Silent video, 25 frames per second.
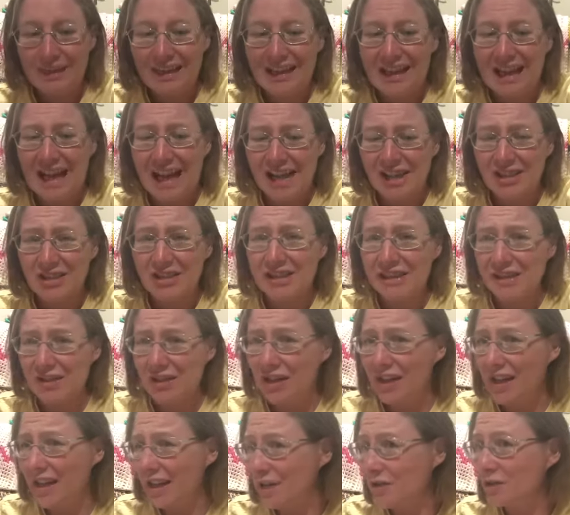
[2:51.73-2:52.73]
Actually
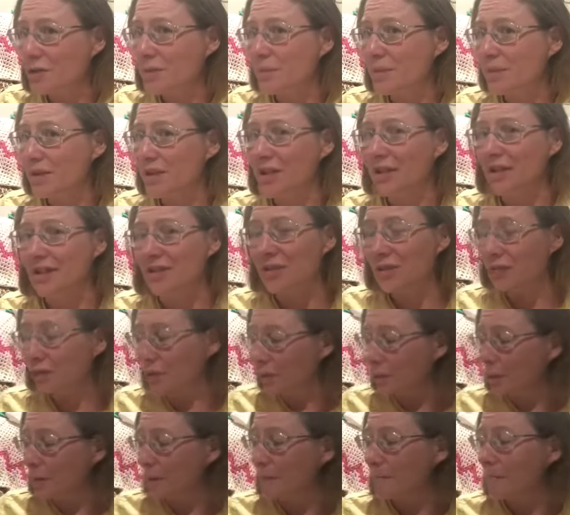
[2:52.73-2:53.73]
not 100%
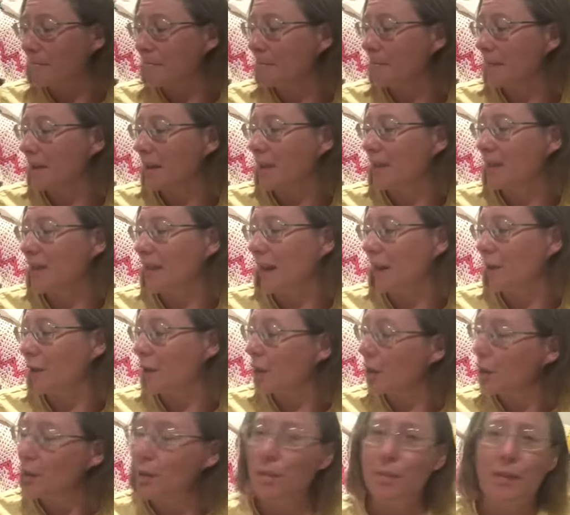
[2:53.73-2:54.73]
sure that I've
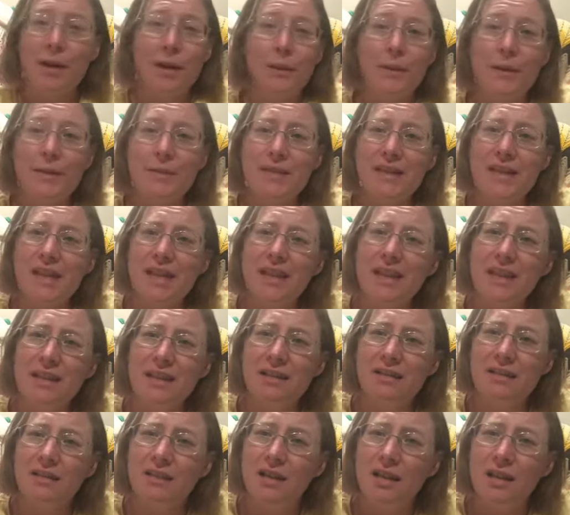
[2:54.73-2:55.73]
got all my whips either,
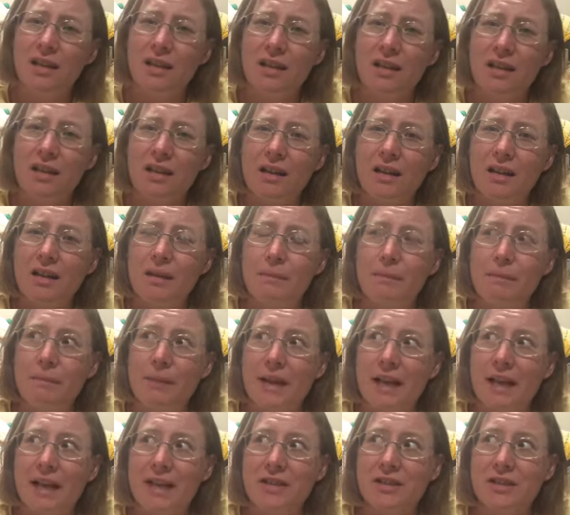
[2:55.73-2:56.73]
but
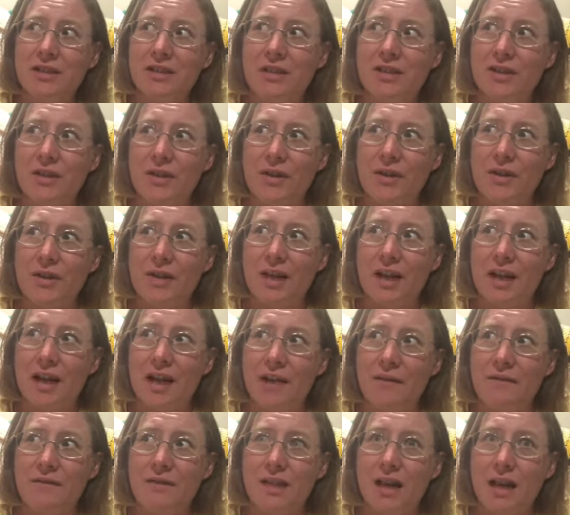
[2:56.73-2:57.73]
I actually don't think
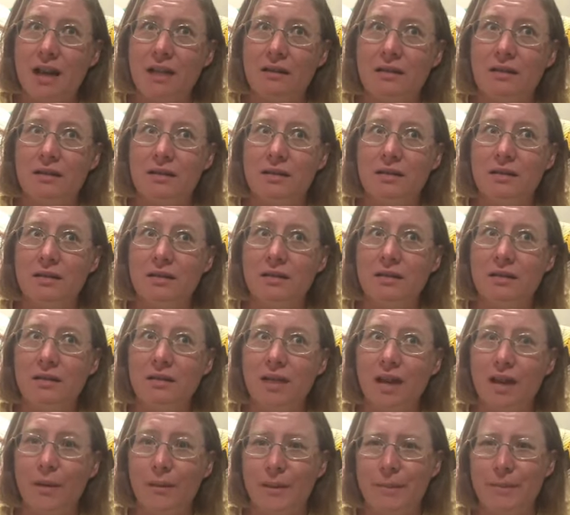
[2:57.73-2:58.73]
I've done
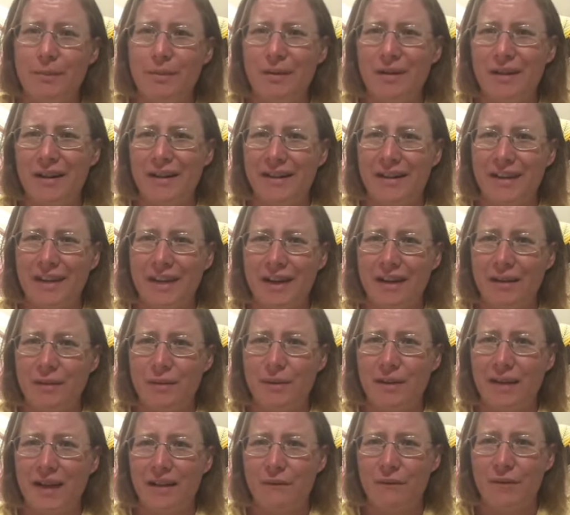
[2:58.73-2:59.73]
a Wip Parade yet
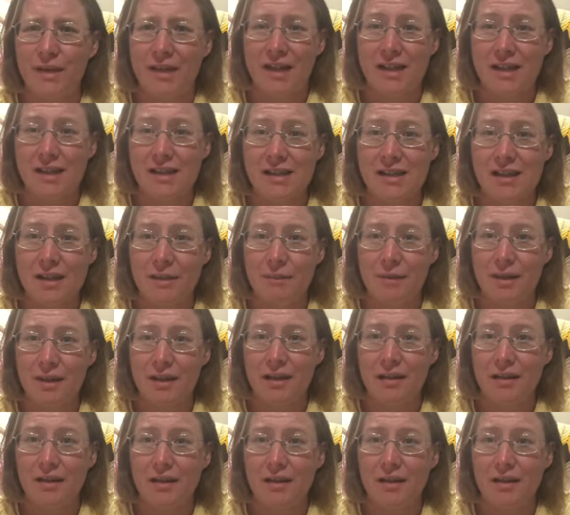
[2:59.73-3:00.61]
without forgetting something.